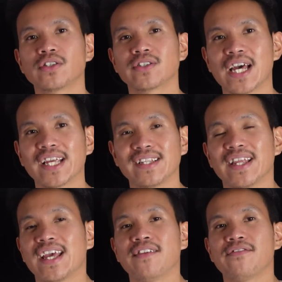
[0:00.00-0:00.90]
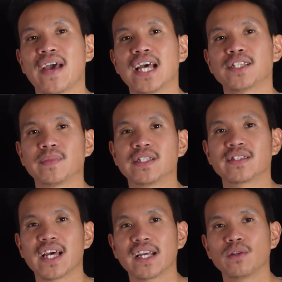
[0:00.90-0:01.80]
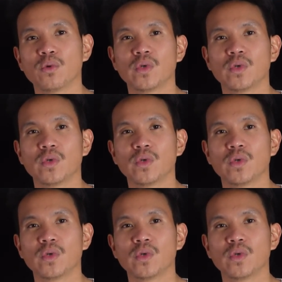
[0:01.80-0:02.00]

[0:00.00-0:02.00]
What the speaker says: cycle and fast spin cycle,